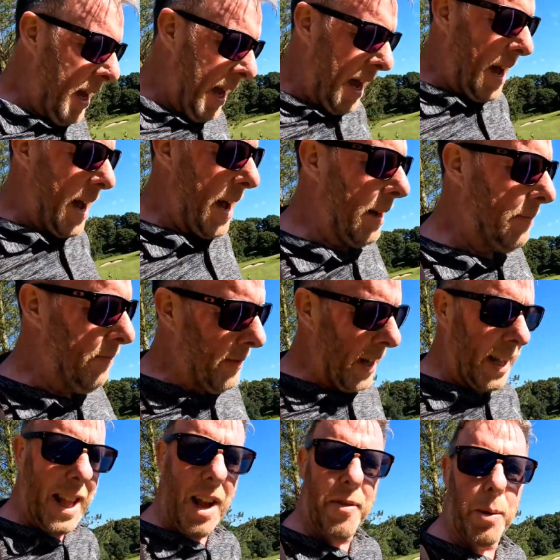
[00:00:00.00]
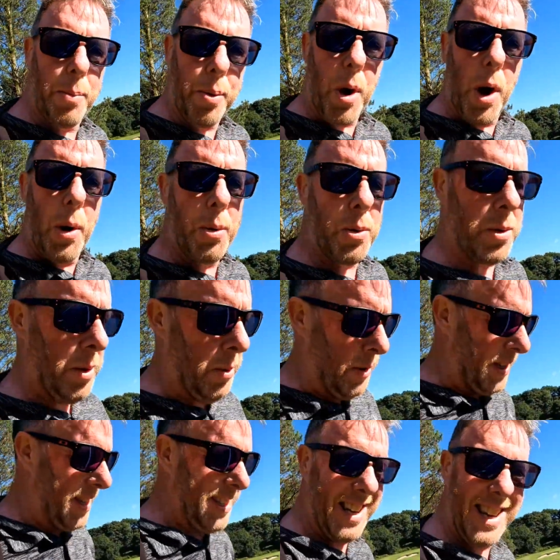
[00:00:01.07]
level pros,
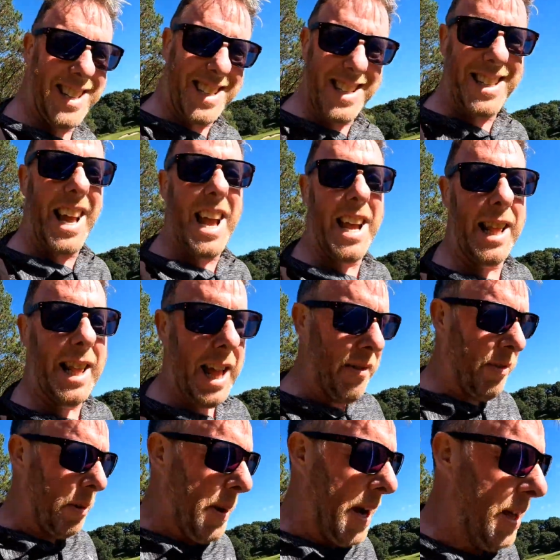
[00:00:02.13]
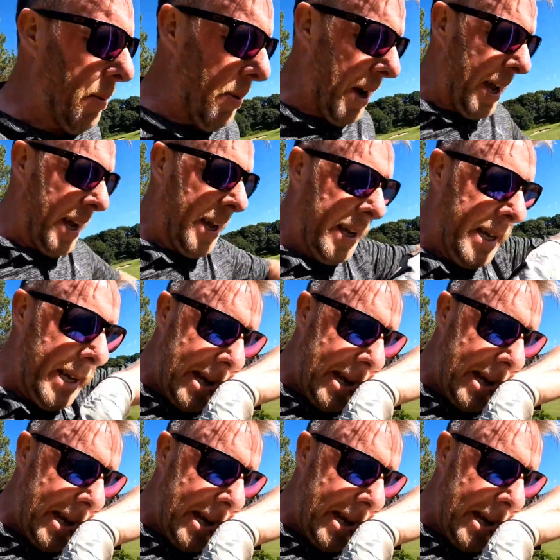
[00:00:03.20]
which is an insane level, by the way.